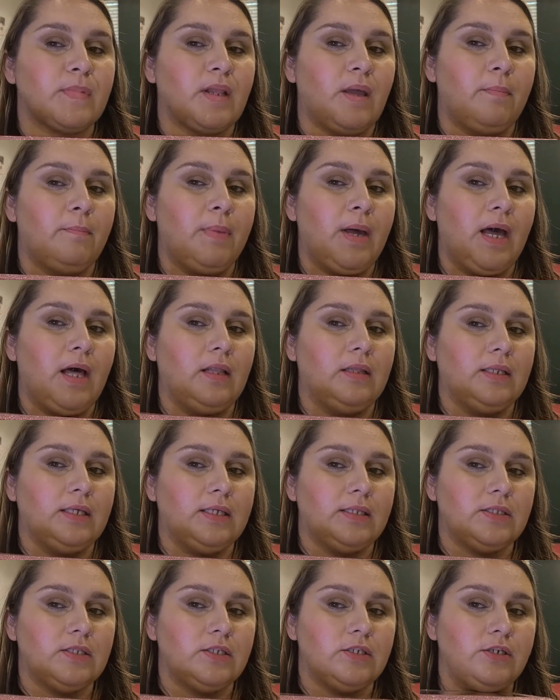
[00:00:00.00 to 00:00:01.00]

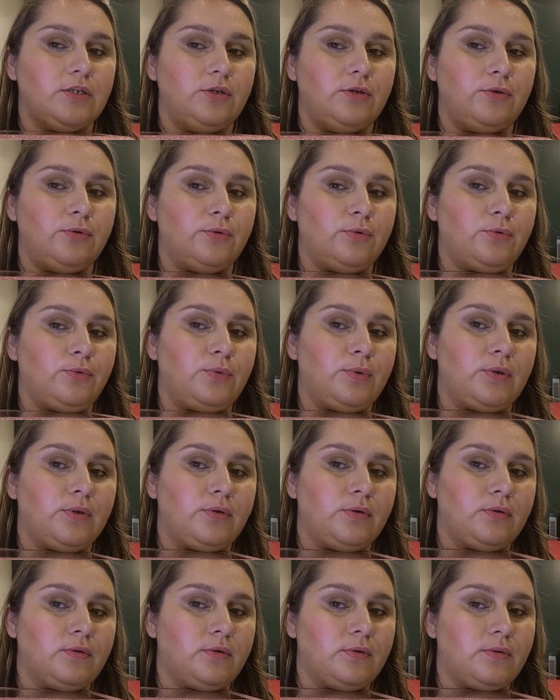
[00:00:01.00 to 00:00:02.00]
palette 2,
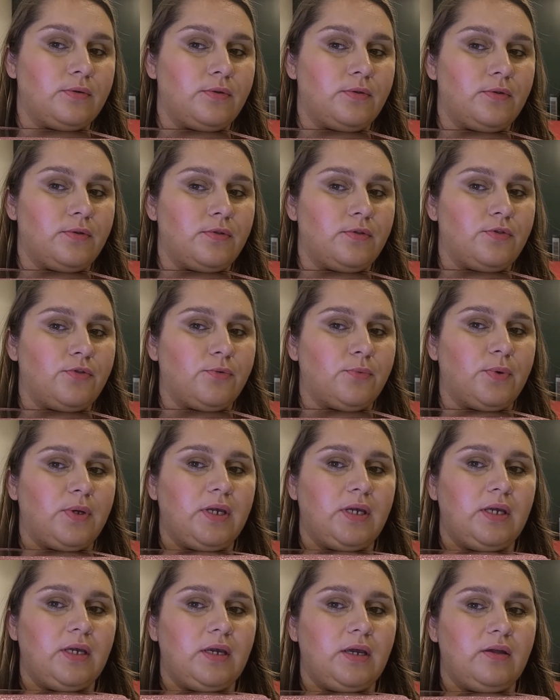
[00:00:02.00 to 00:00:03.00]
3,